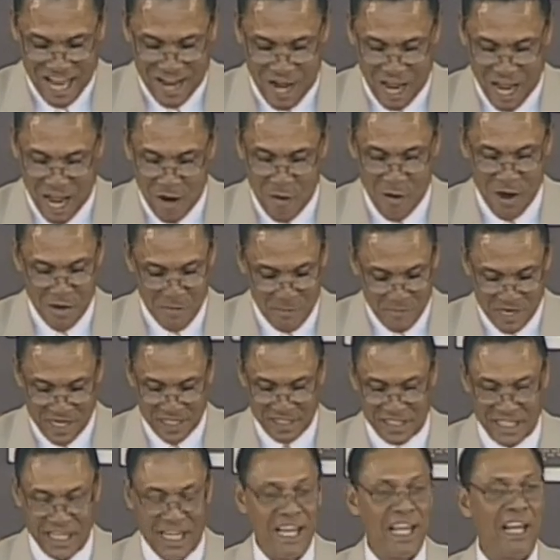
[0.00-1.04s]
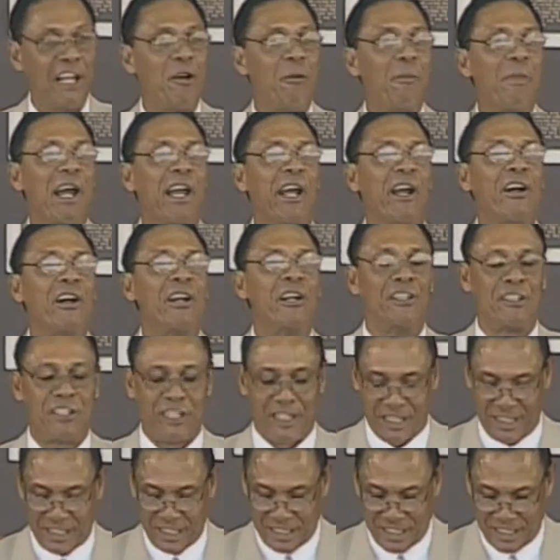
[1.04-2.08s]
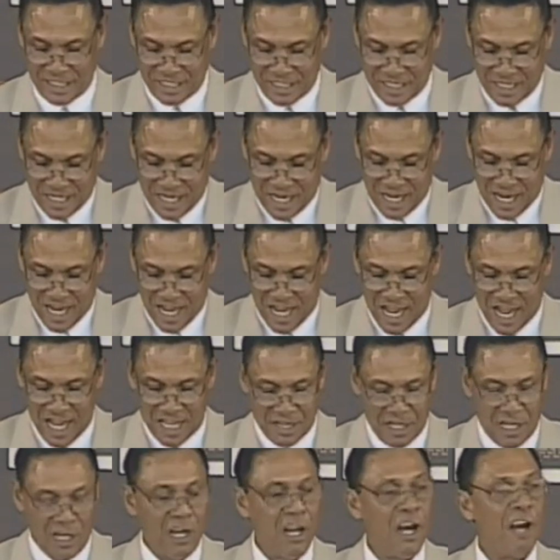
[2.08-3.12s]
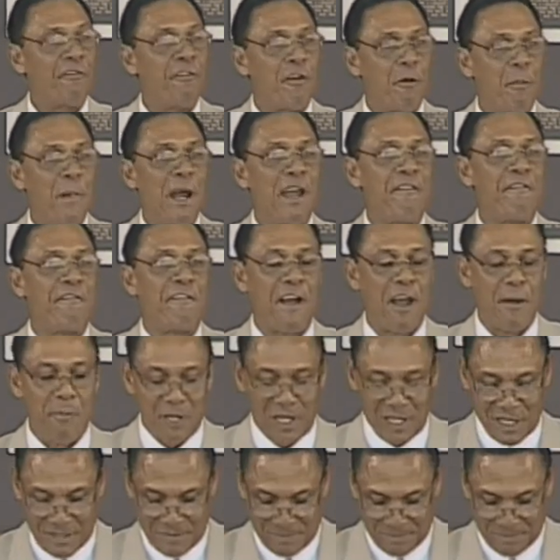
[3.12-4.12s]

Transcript: how I missed the heat of my country and the love of my family.